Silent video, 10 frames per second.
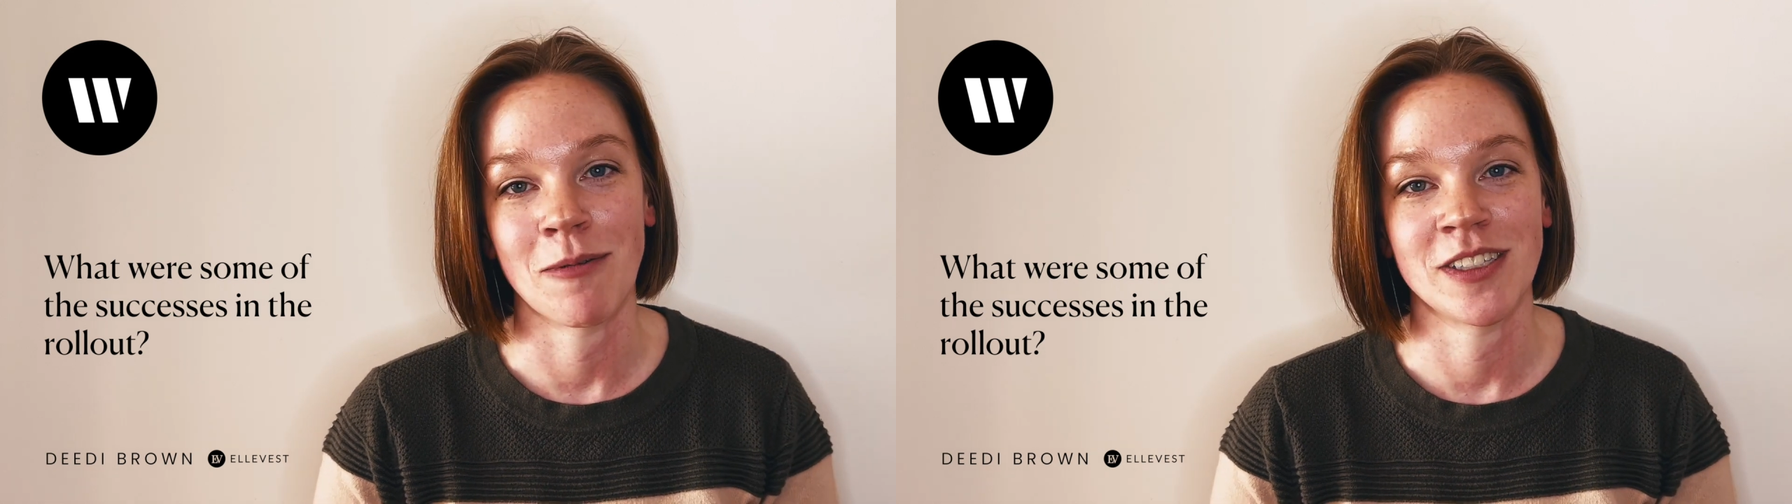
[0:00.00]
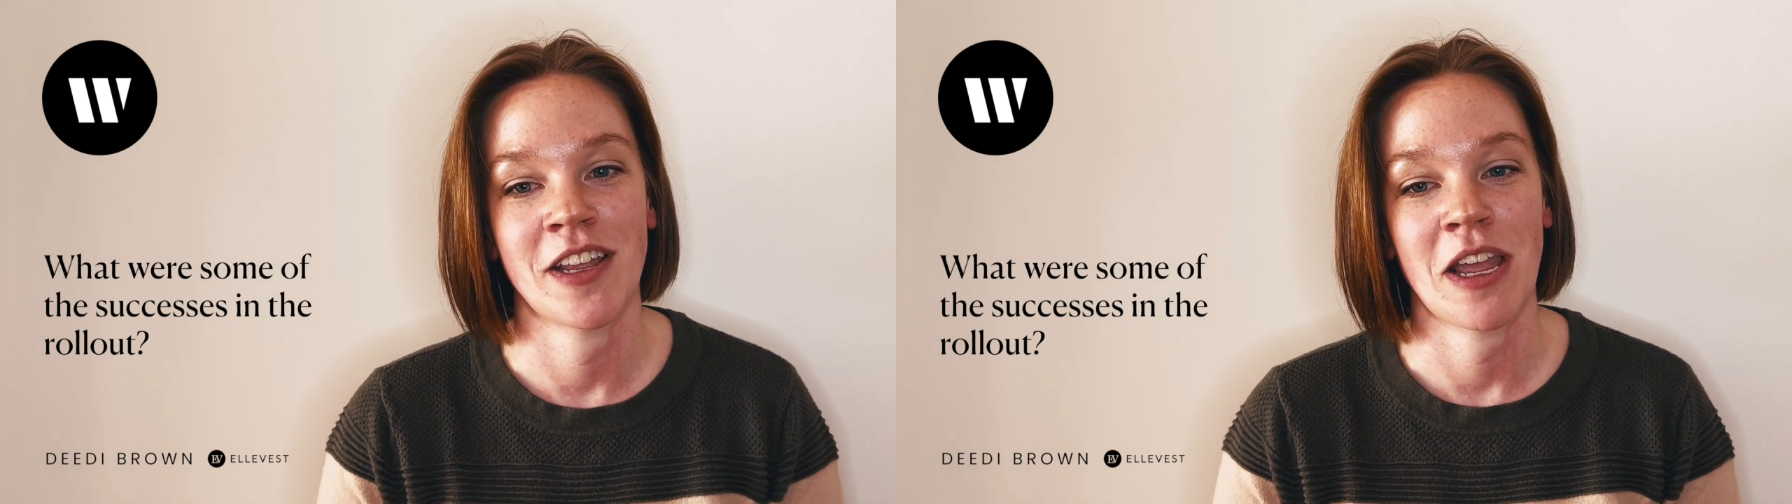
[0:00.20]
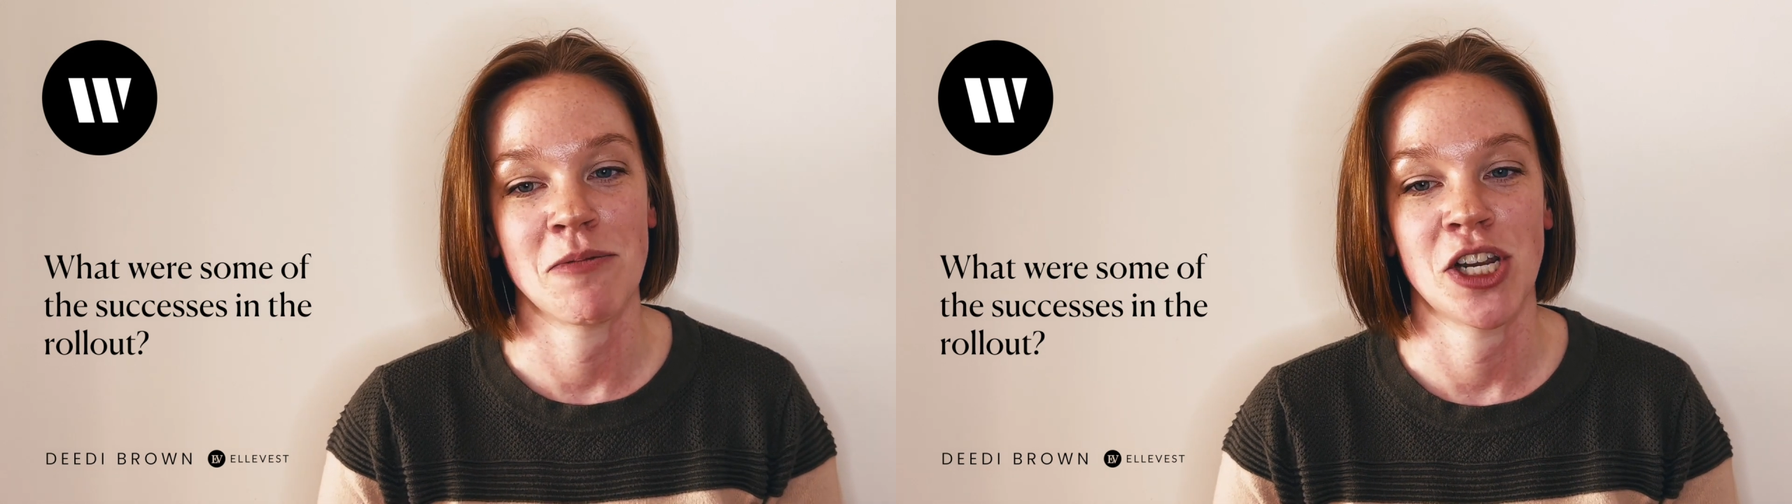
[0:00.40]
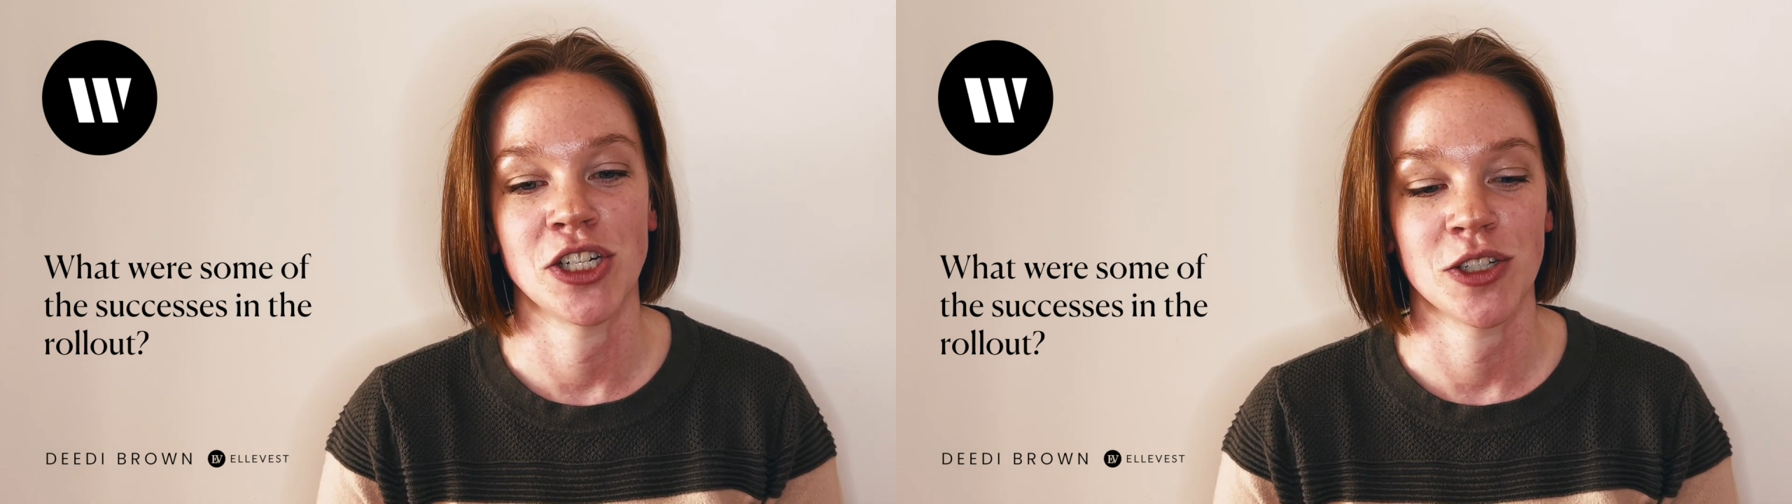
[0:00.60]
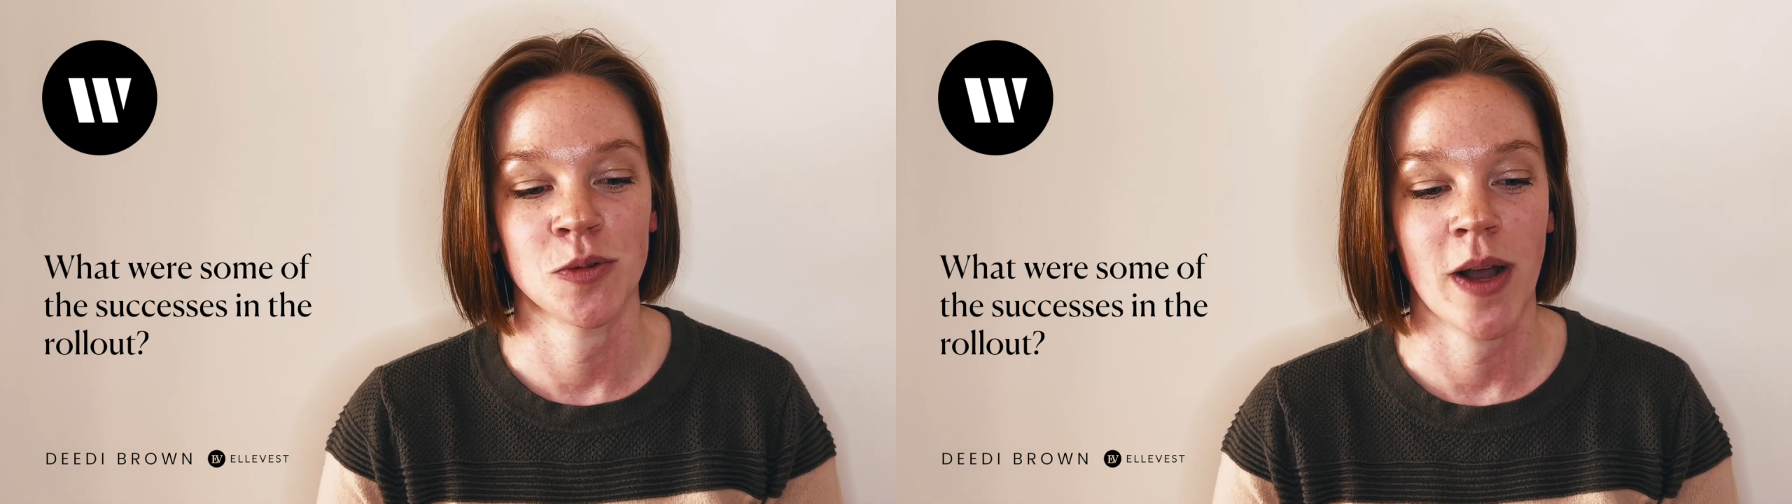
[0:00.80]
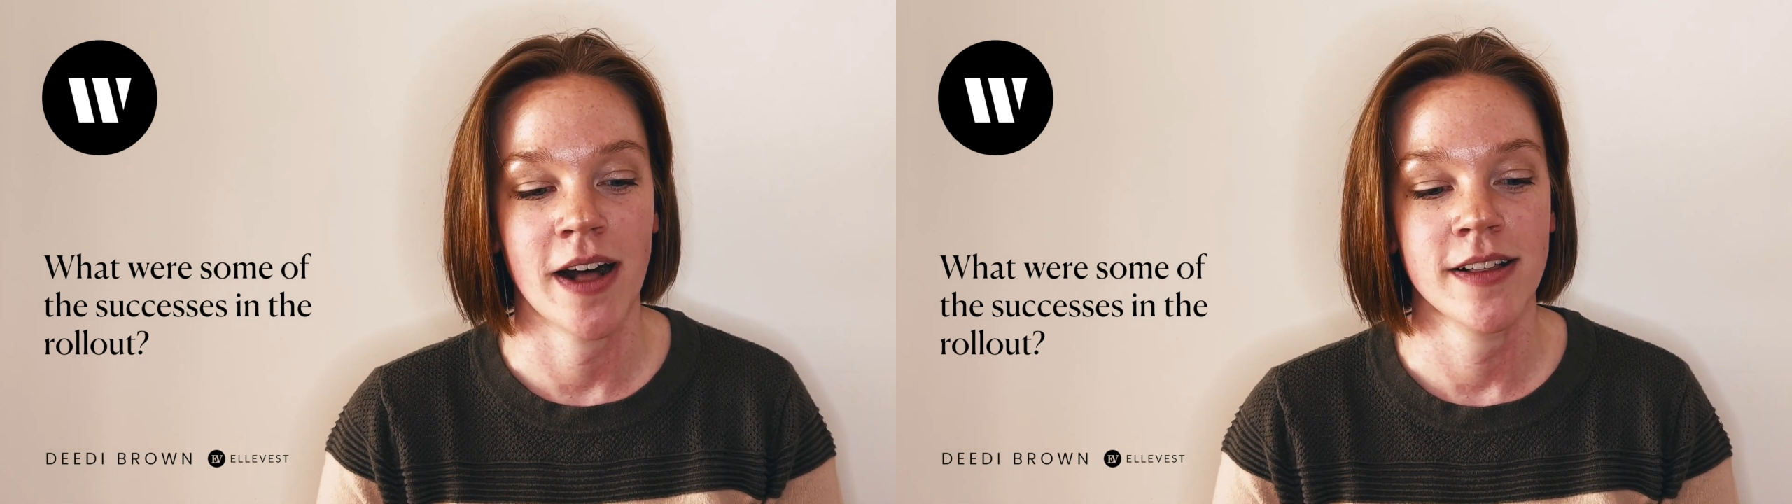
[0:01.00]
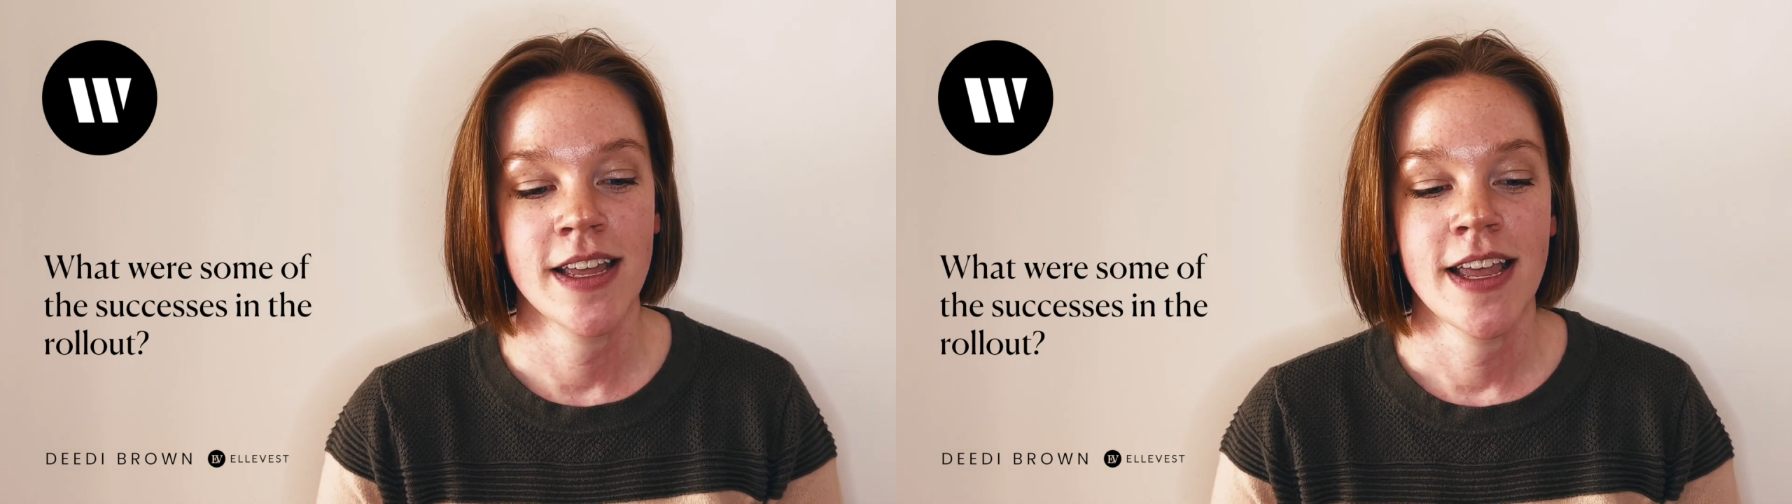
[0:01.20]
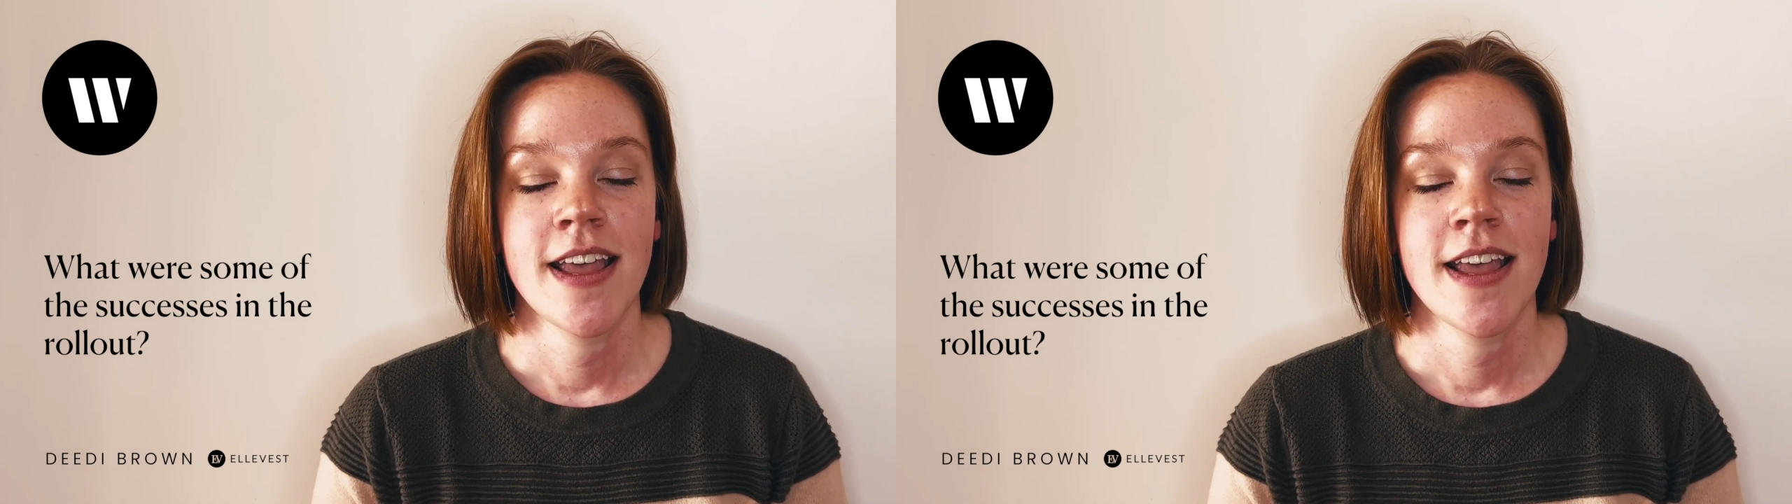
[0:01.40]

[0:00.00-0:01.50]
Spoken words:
was a game changer as well.